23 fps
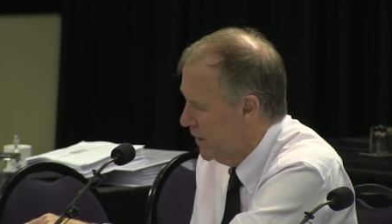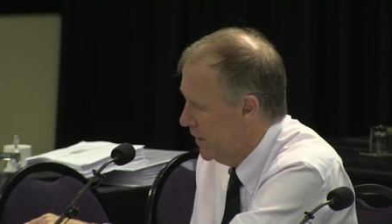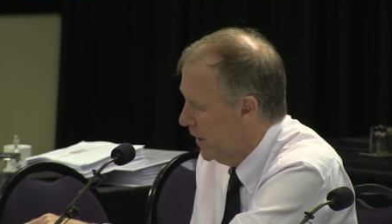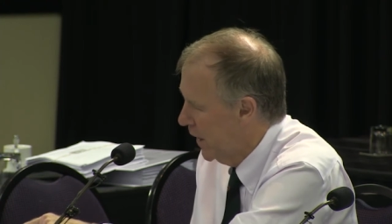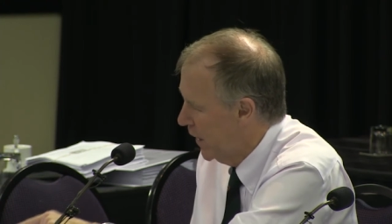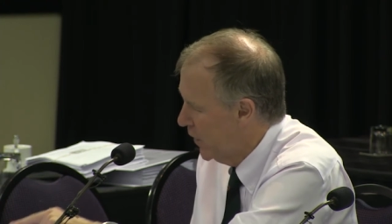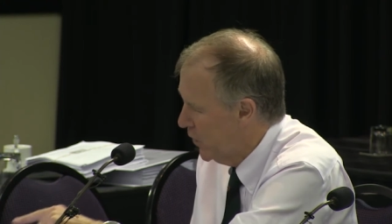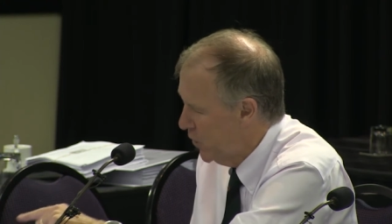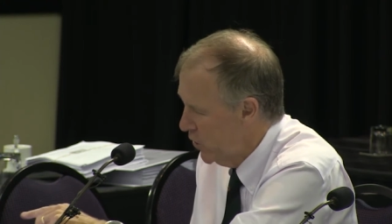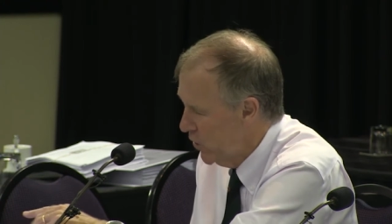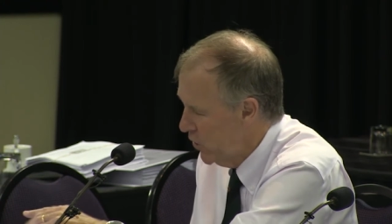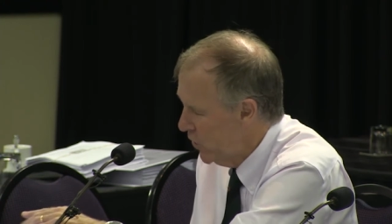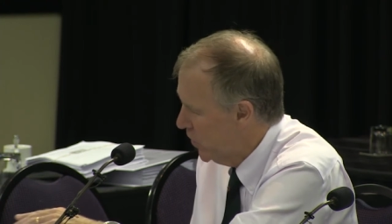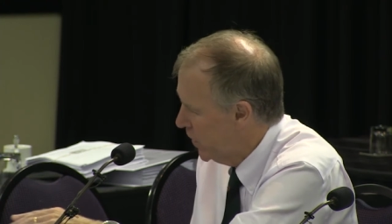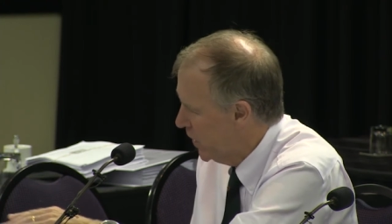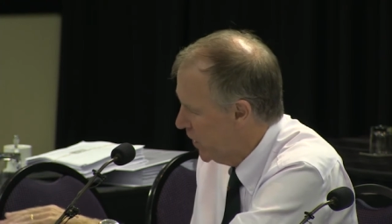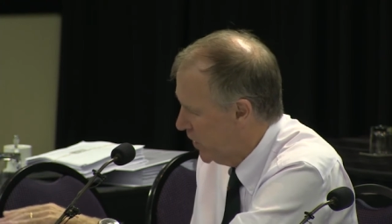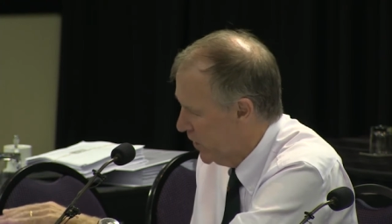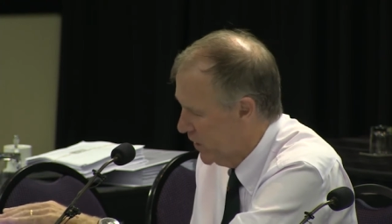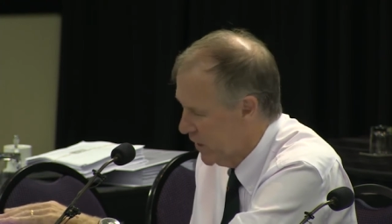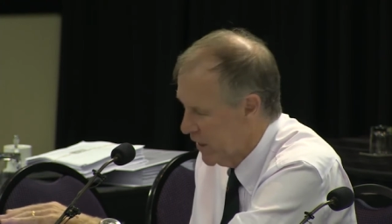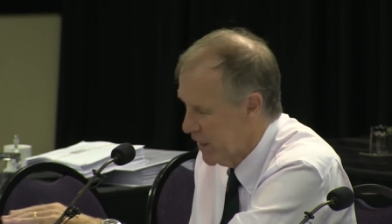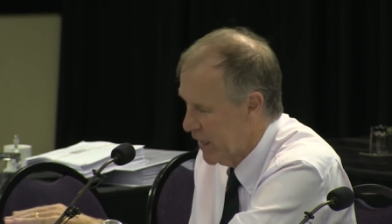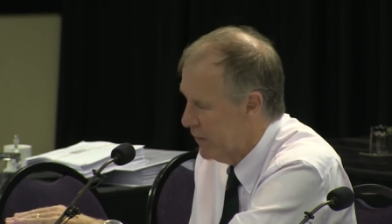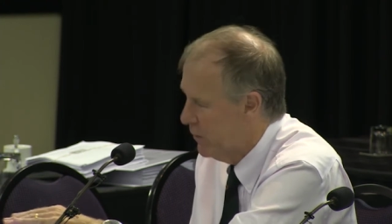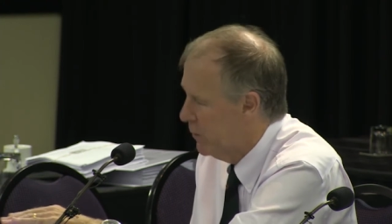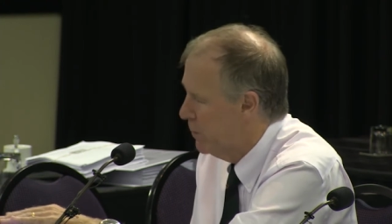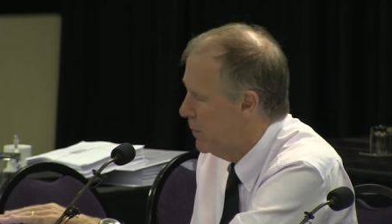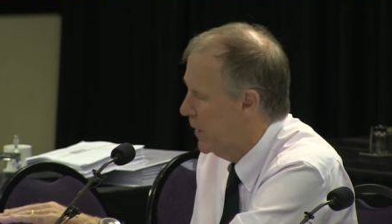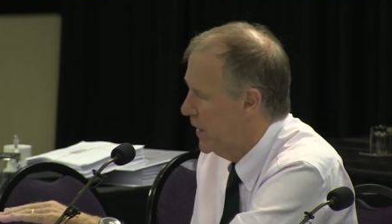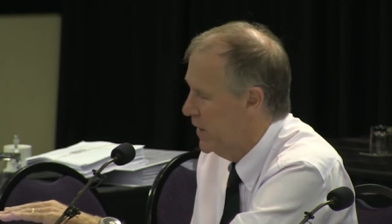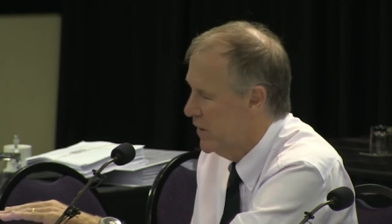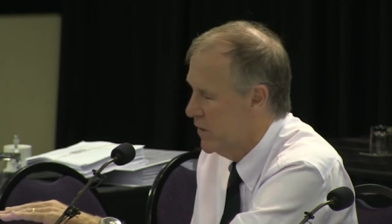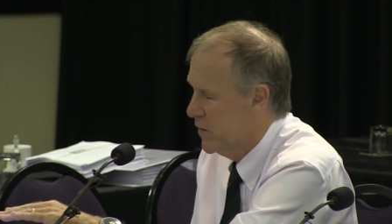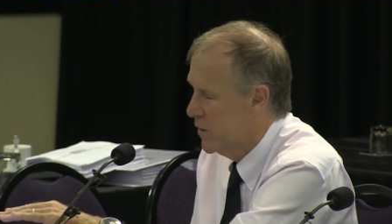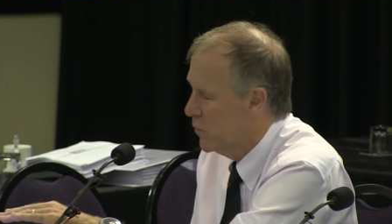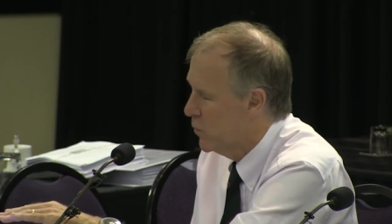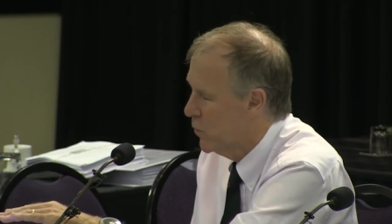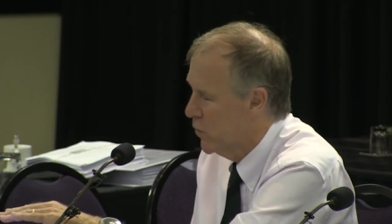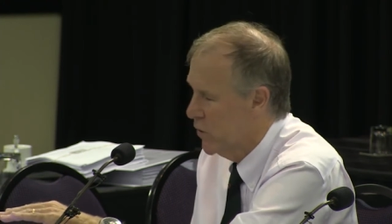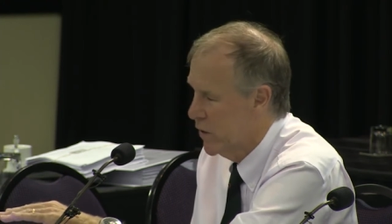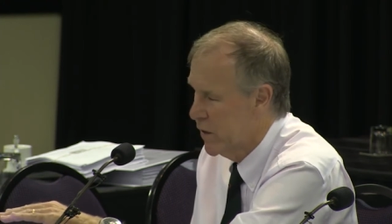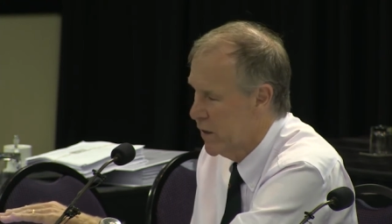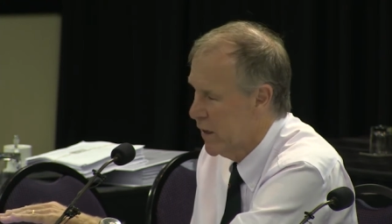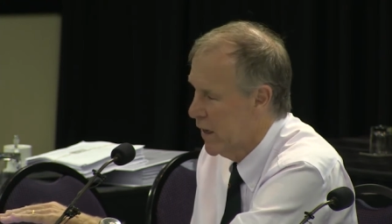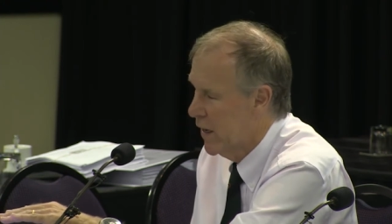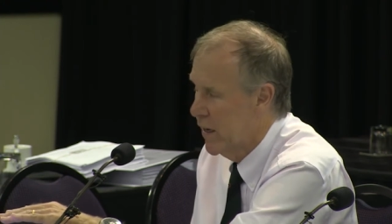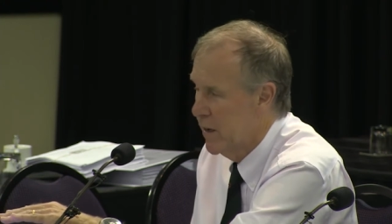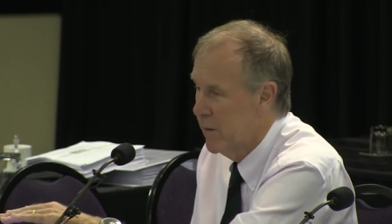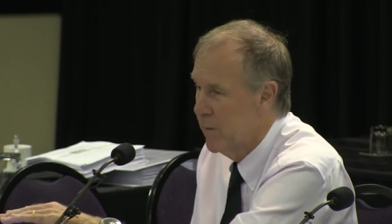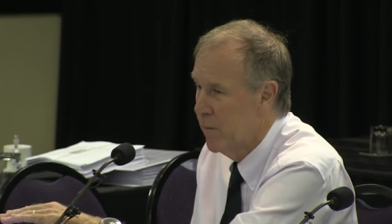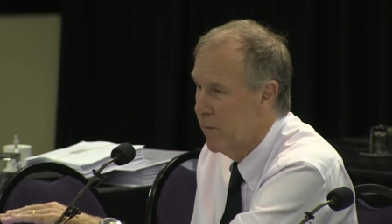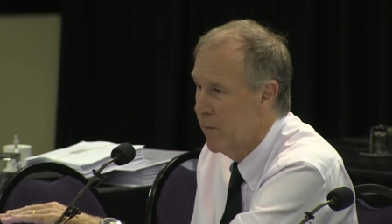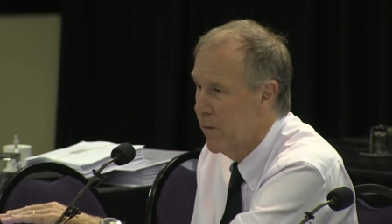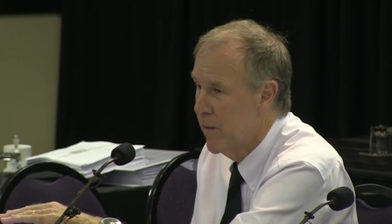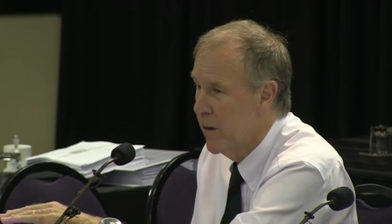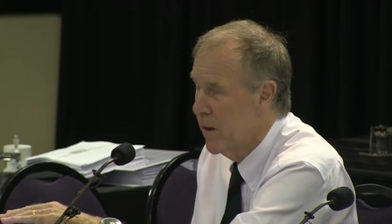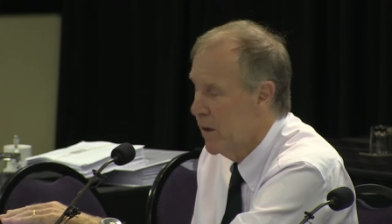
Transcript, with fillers: I knew she didn't have a basis for a claim